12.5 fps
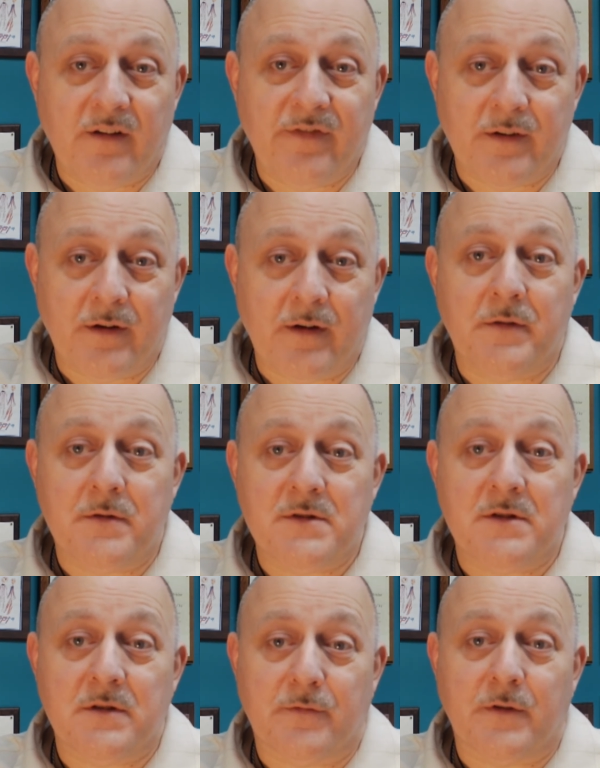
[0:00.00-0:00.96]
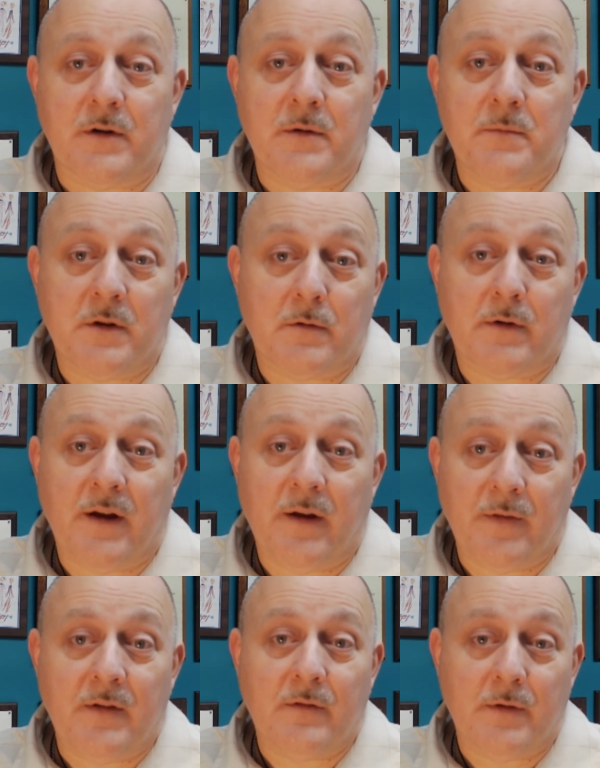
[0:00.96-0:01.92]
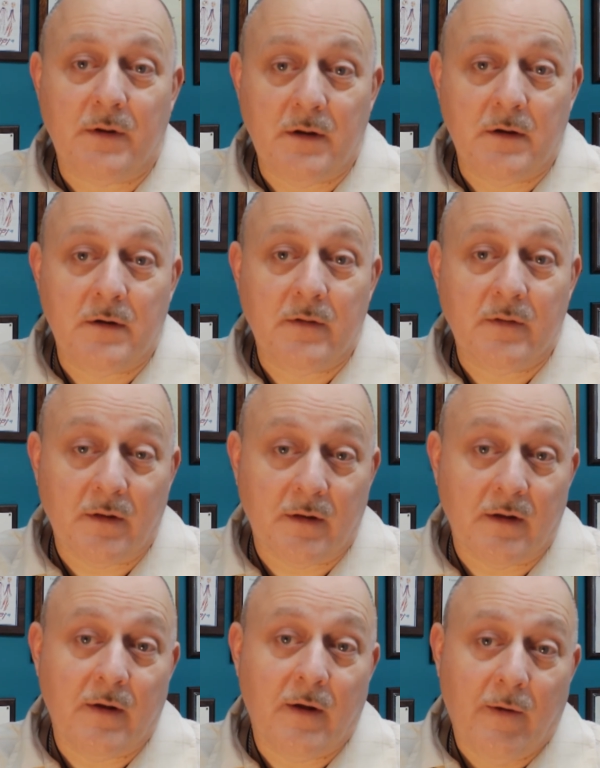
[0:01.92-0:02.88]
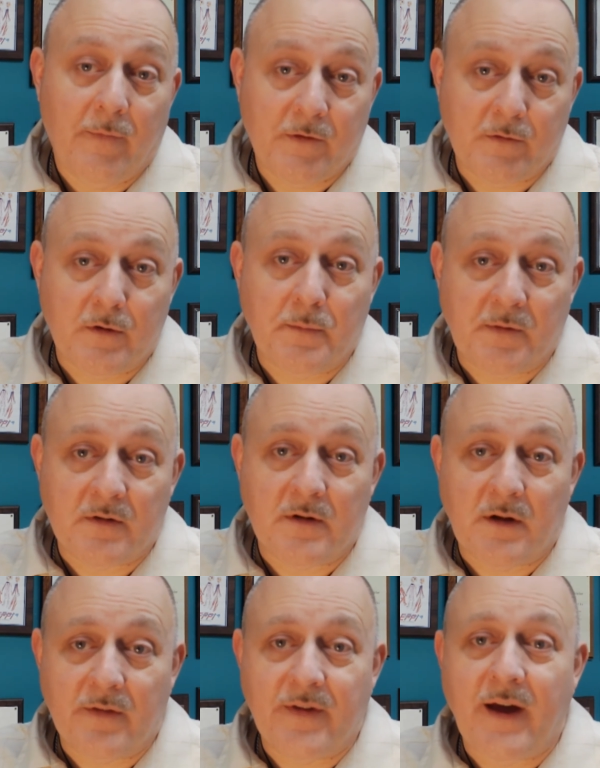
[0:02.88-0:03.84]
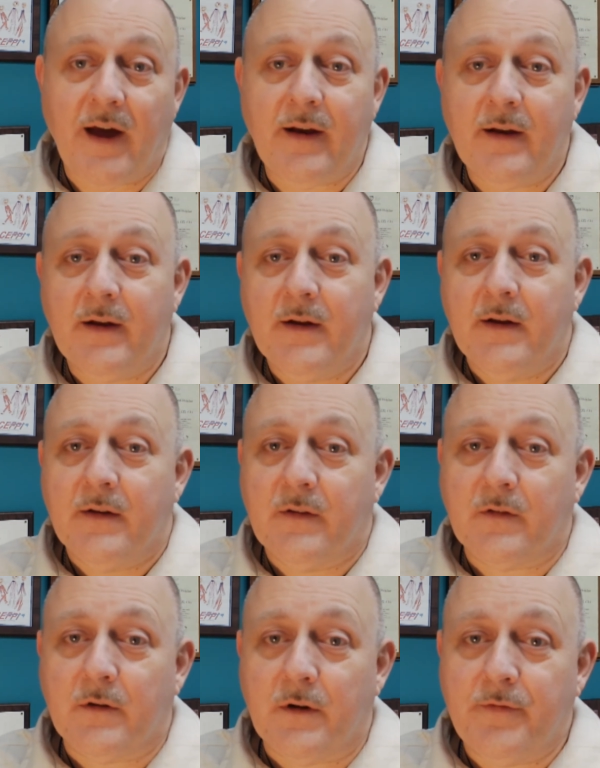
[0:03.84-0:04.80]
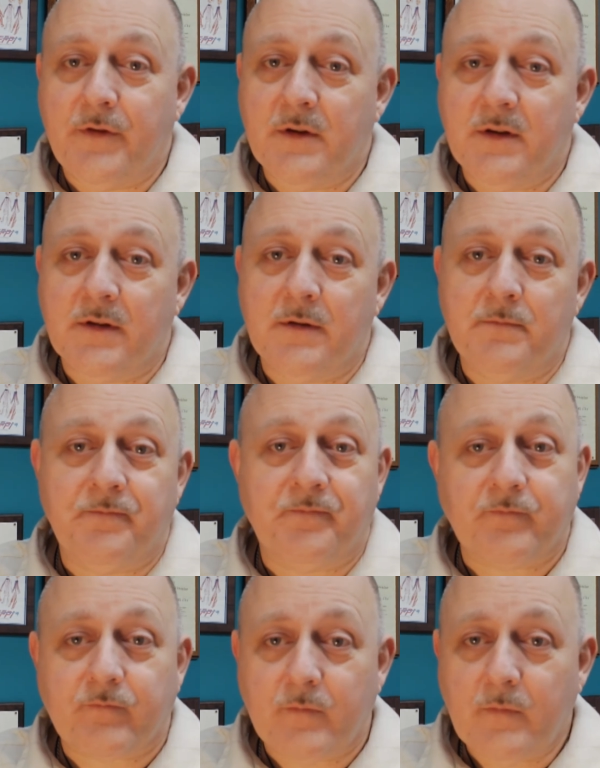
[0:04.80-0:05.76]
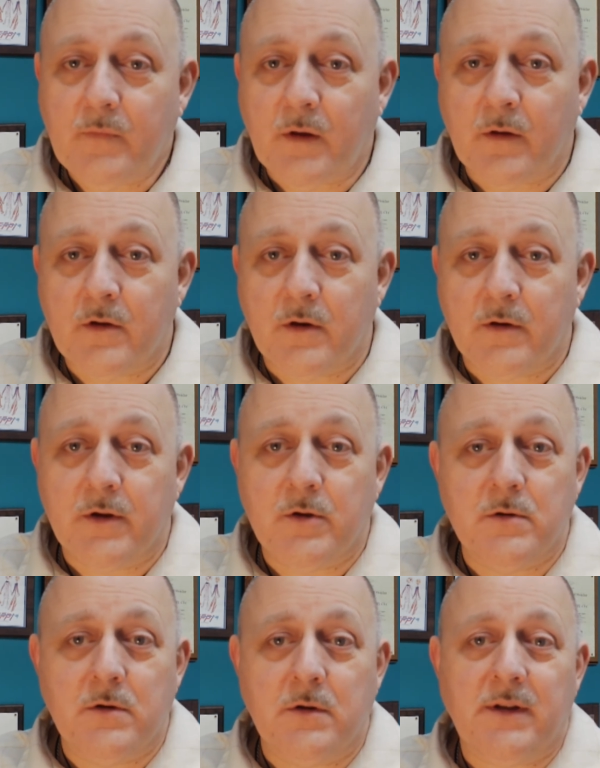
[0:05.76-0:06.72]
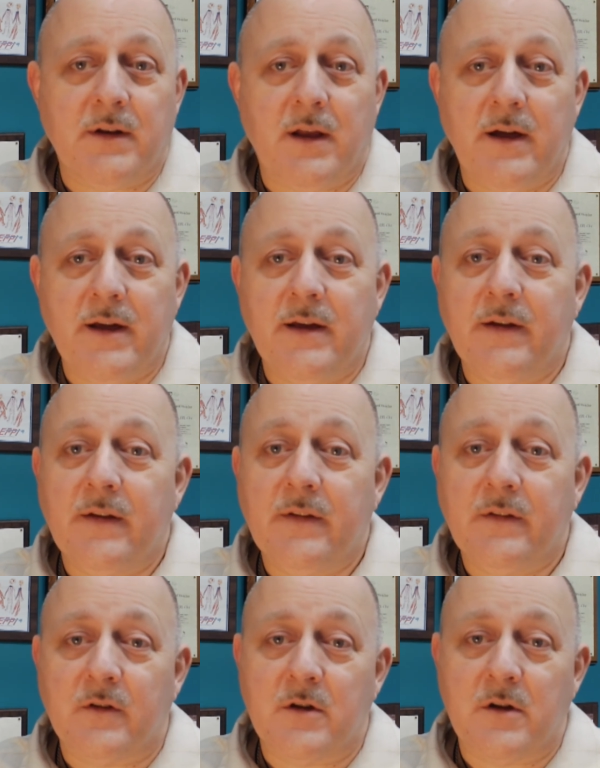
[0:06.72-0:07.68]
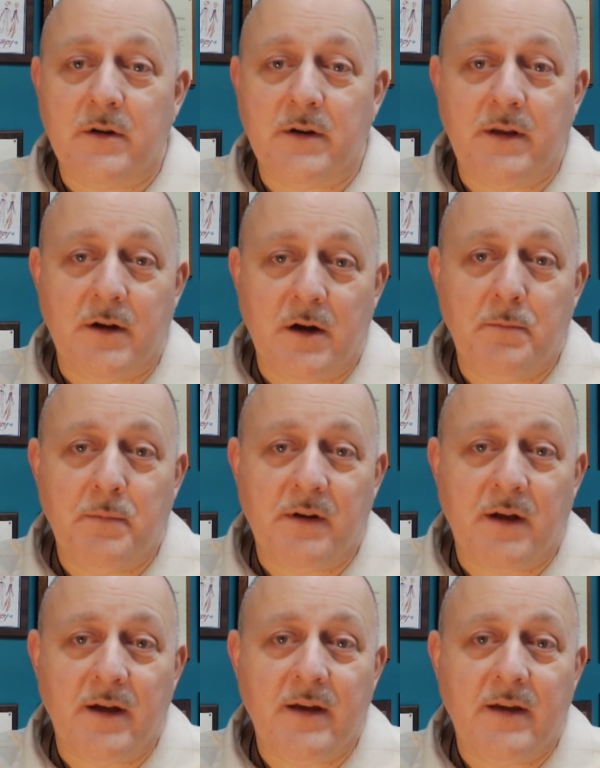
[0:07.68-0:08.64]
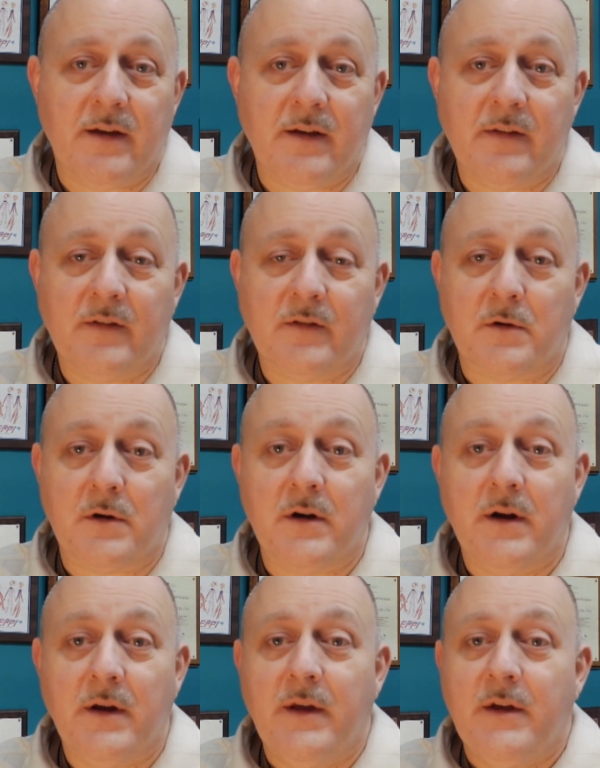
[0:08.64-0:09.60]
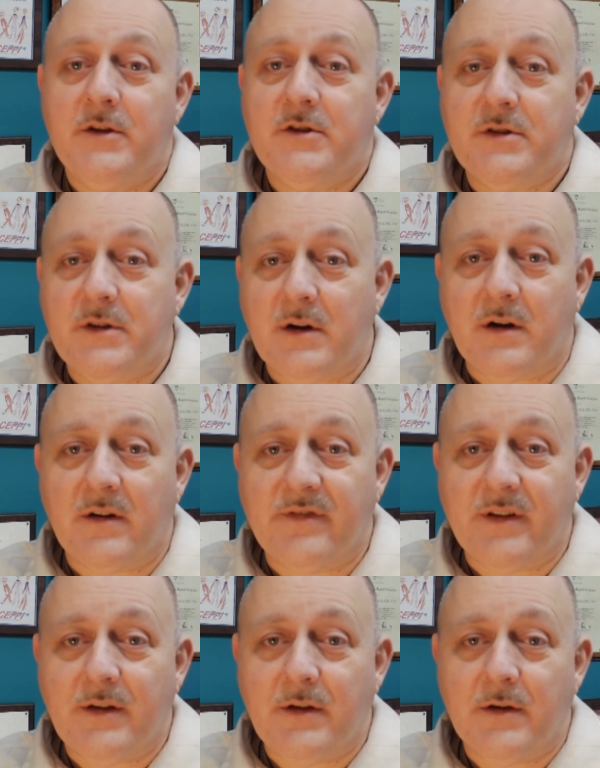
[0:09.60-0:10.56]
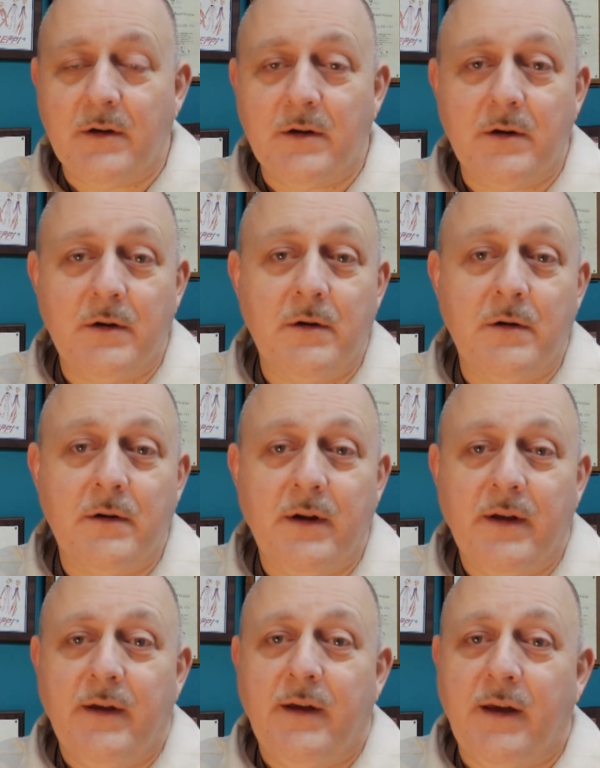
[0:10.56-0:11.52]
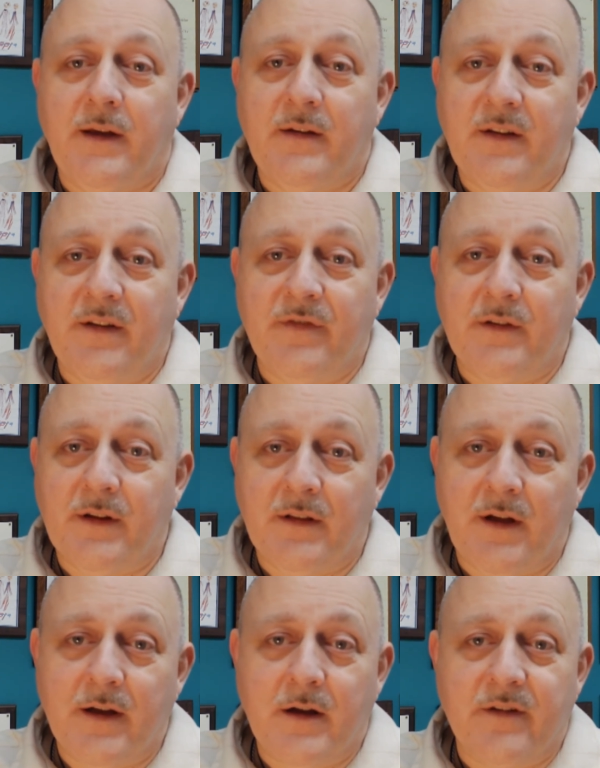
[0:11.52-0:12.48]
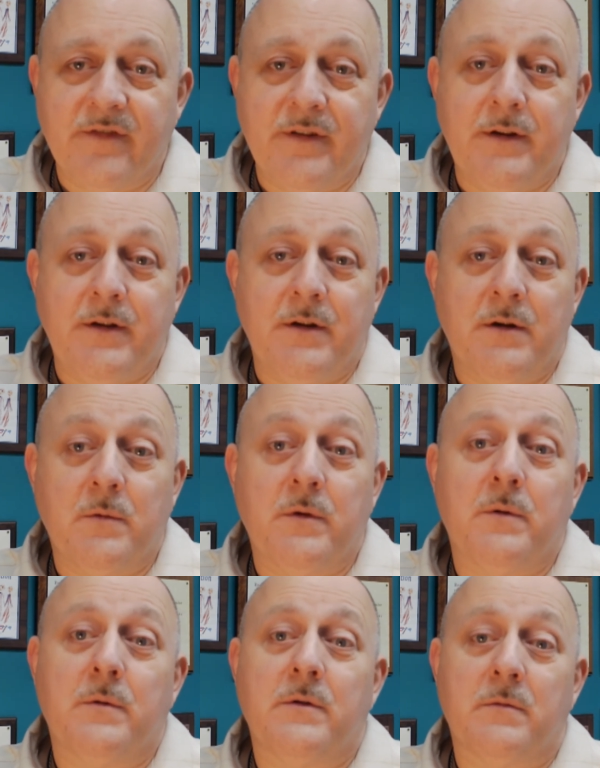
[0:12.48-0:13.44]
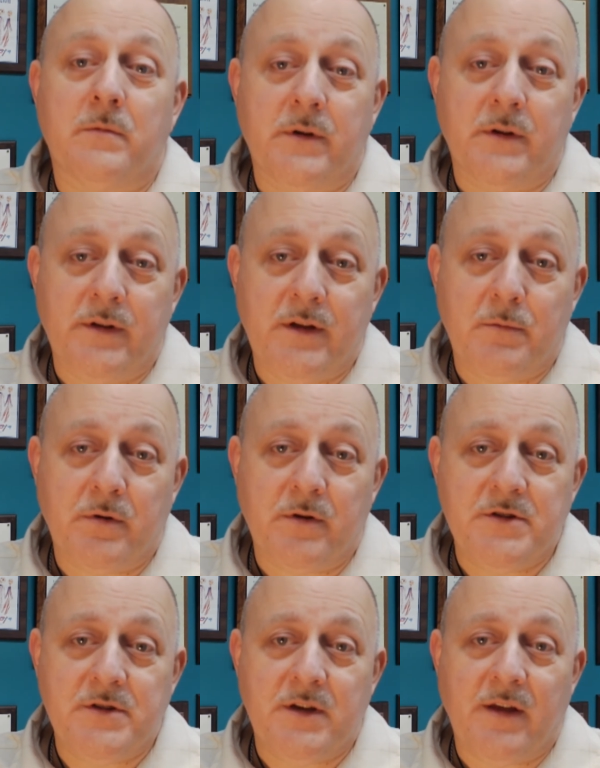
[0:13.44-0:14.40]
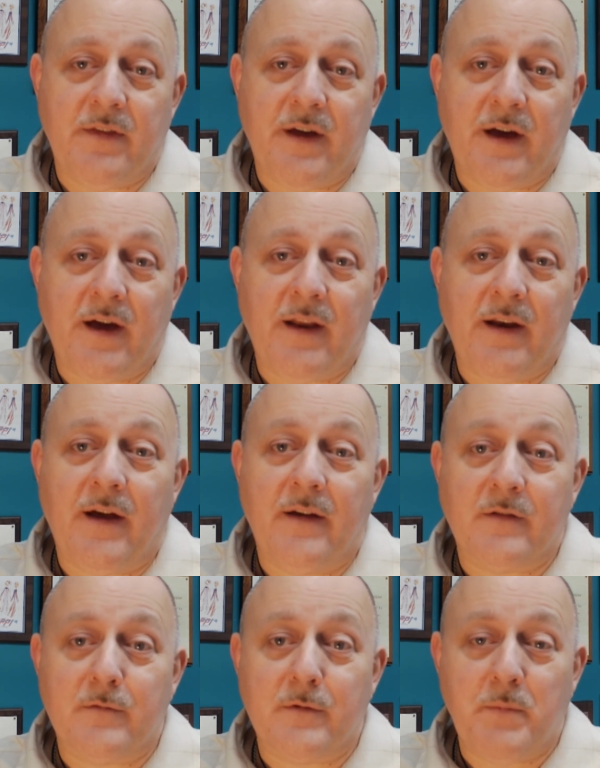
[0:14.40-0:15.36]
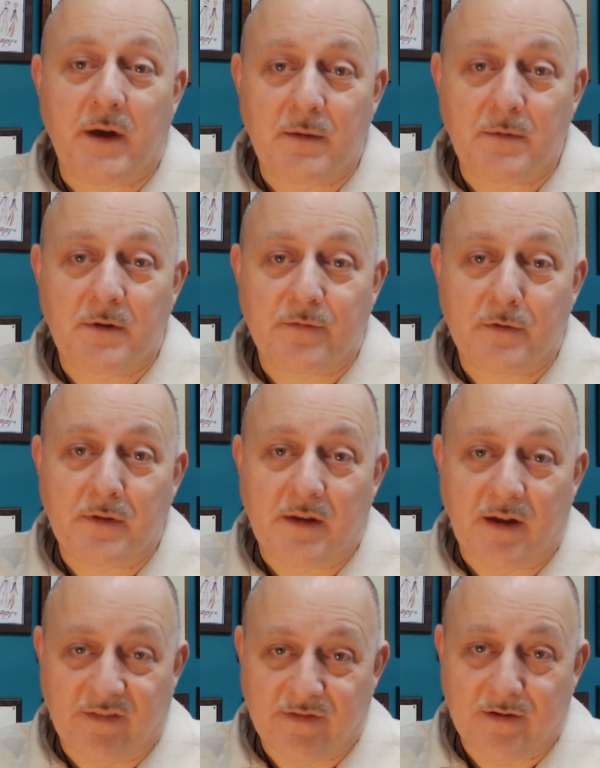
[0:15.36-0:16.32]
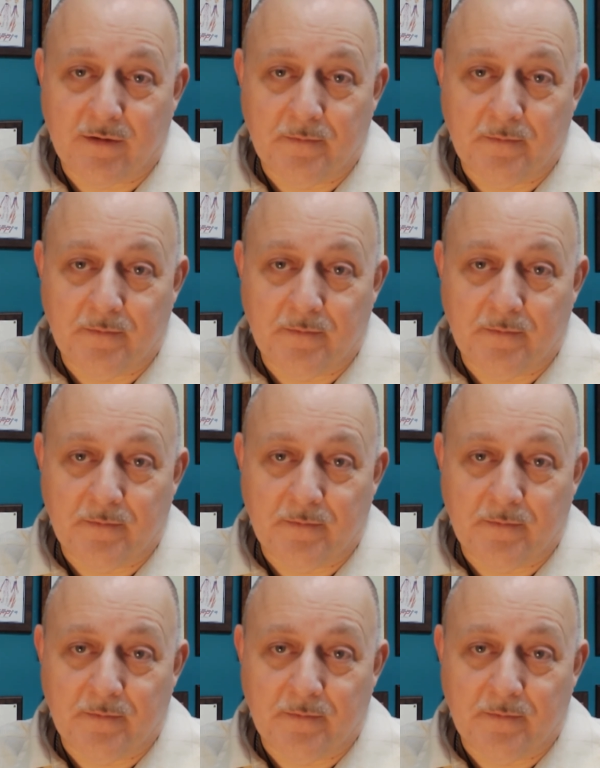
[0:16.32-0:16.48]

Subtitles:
and others in the firm to create these videos and the scripts and all that. So if you could go to Google and like us, or go to Yelp and like us, or share our video, and definitely like our video, we would really appreciate that as repayment for the effort.